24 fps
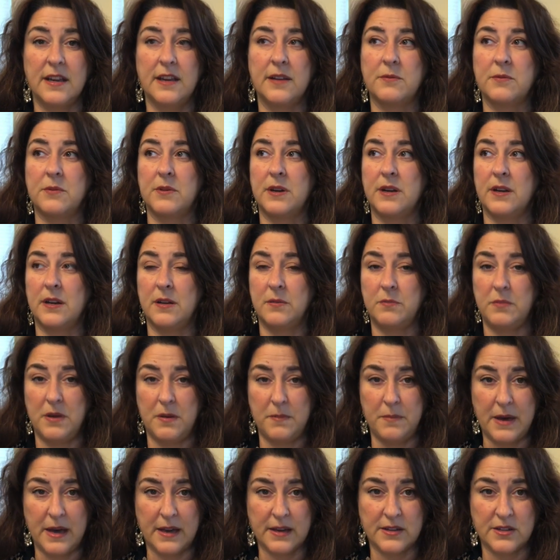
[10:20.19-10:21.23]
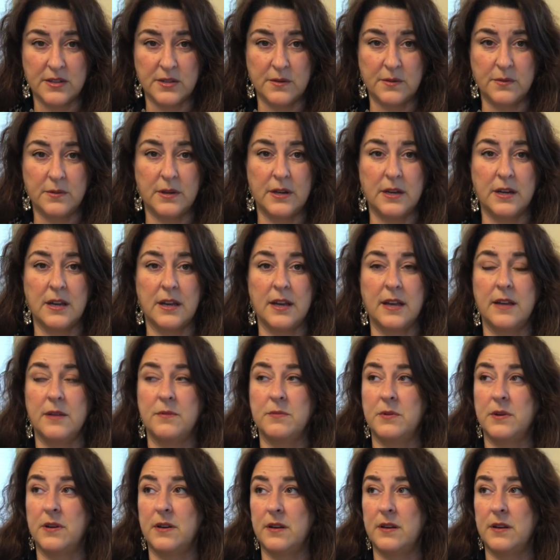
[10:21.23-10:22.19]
and we're going to be back to work, and